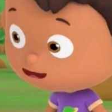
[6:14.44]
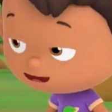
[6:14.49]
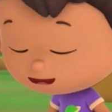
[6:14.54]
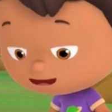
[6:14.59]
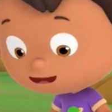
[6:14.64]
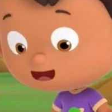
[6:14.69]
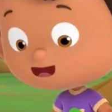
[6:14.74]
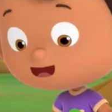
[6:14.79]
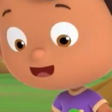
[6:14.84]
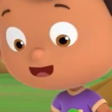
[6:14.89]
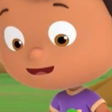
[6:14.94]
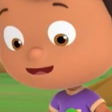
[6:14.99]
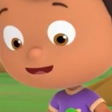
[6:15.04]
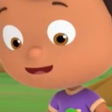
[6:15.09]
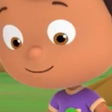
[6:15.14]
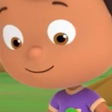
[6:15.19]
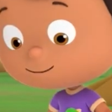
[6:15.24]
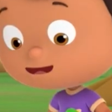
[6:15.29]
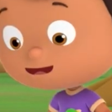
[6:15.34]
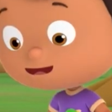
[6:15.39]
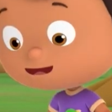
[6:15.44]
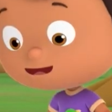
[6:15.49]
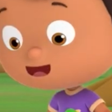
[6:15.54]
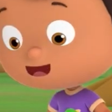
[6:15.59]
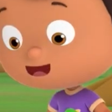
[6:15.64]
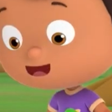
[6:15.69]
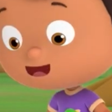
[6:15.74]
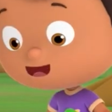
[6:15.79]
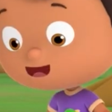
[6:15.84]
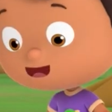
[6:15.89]
Check out these
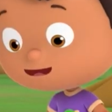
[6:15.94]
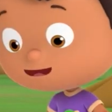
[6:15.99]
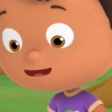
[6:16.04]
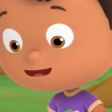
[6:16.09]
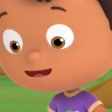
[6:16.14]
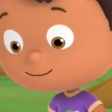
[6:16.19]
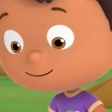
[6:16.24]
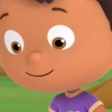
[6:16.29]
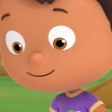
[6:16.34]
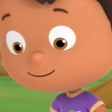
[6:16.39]
beetles!